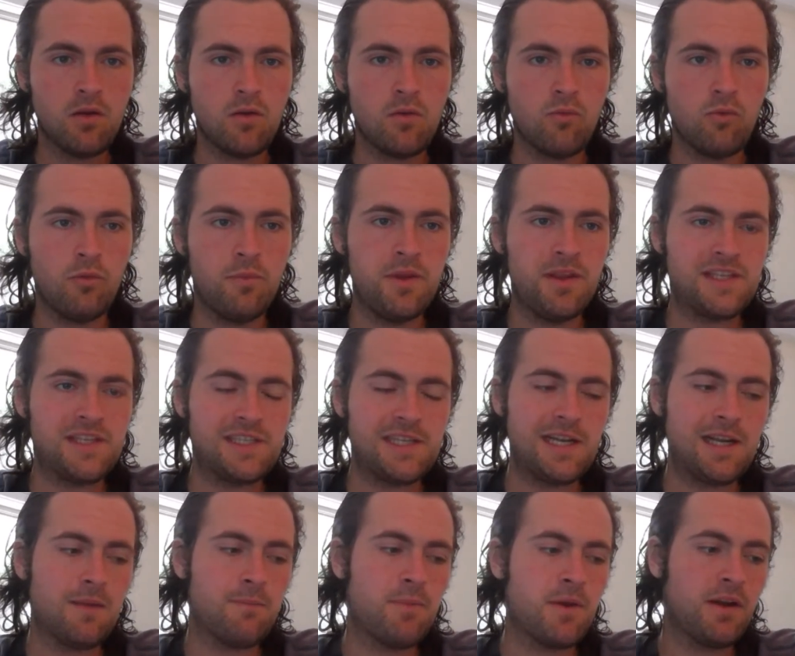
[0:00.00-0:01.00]
will be the
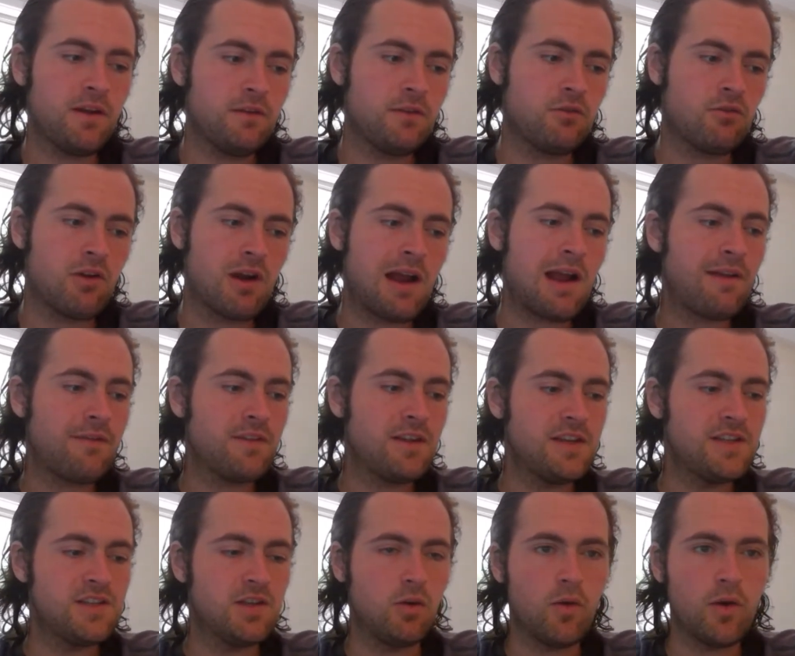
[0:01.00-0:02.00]
second pick in the draft.
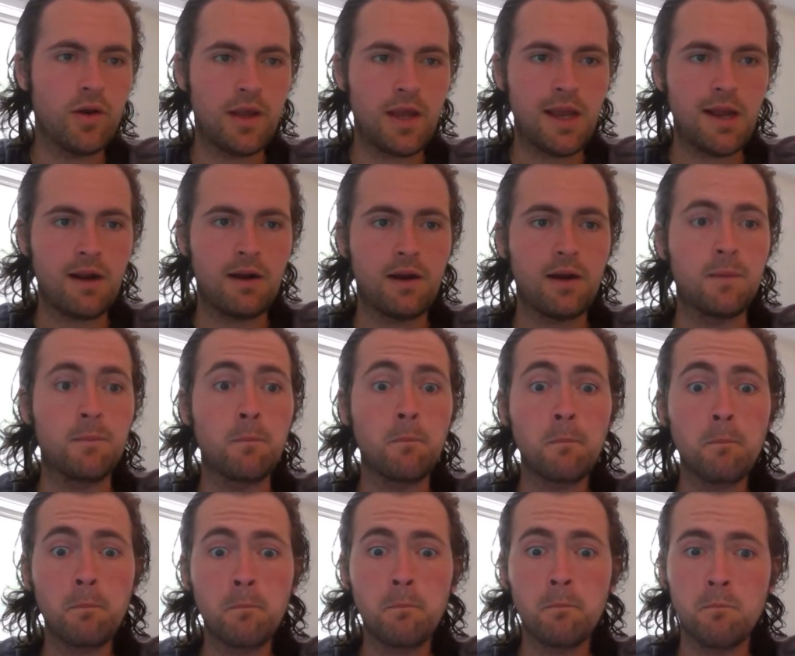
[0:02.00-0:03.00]
He's going to Anaheim.
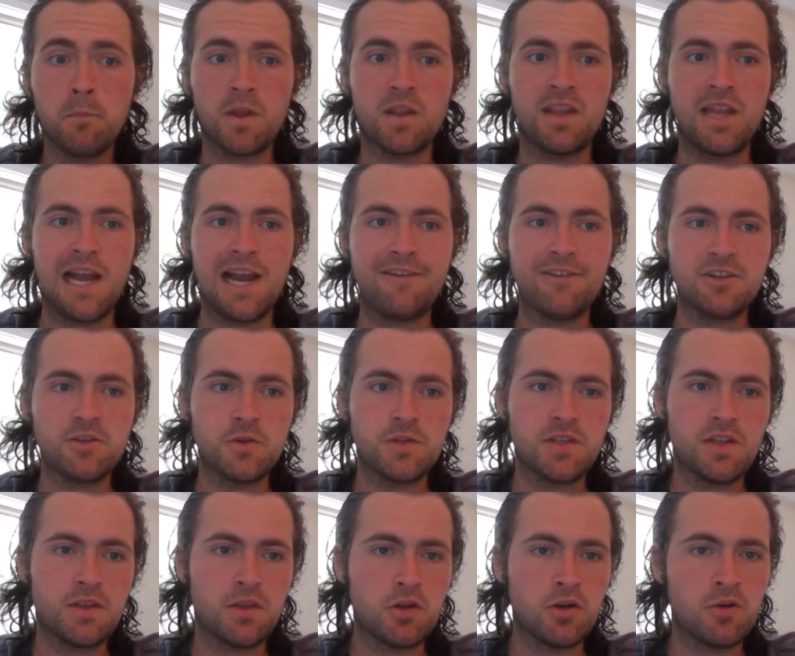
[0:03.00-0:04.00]
McTavish was
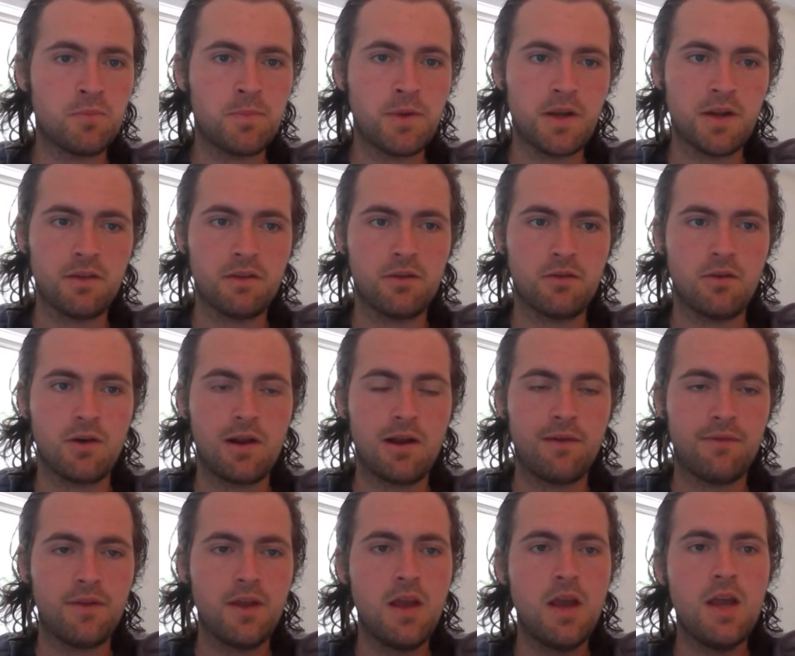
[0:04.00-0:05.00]
the third pick in the
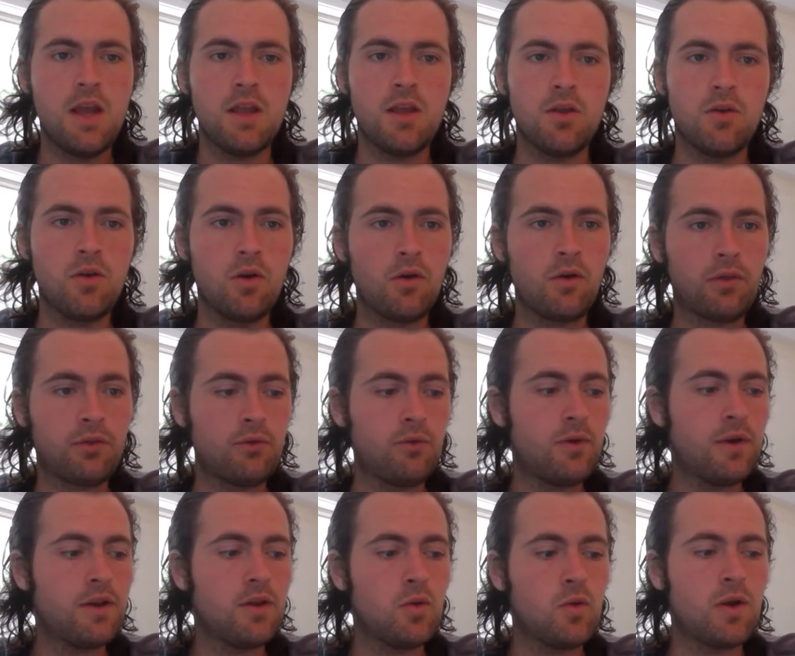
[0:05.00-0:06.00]
draft. You go
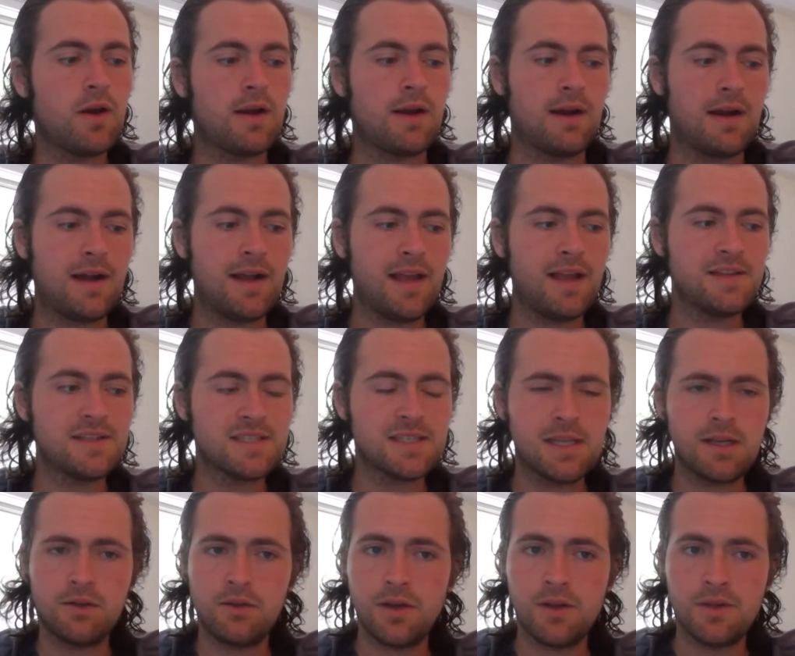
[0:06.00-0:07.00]
through it, you got high-end
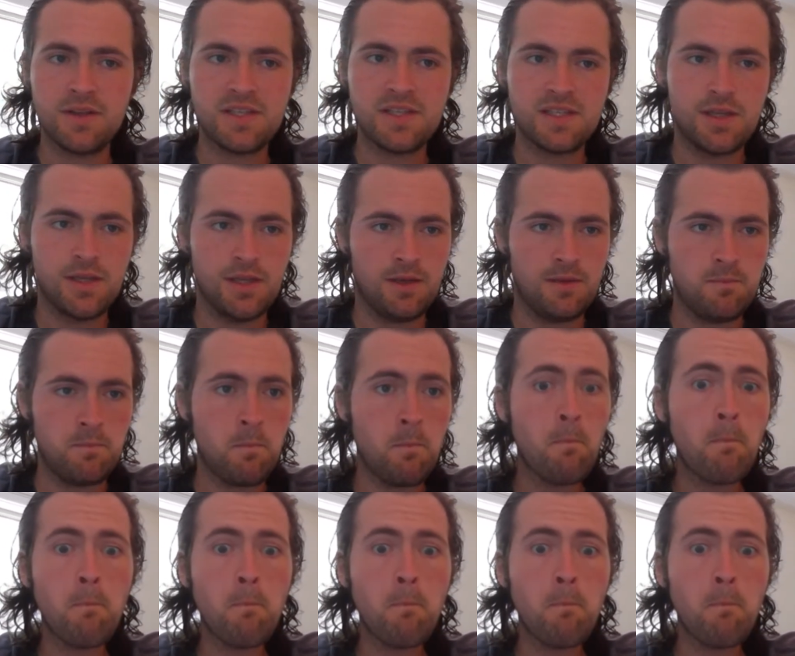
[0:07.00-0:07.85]
skill on this team,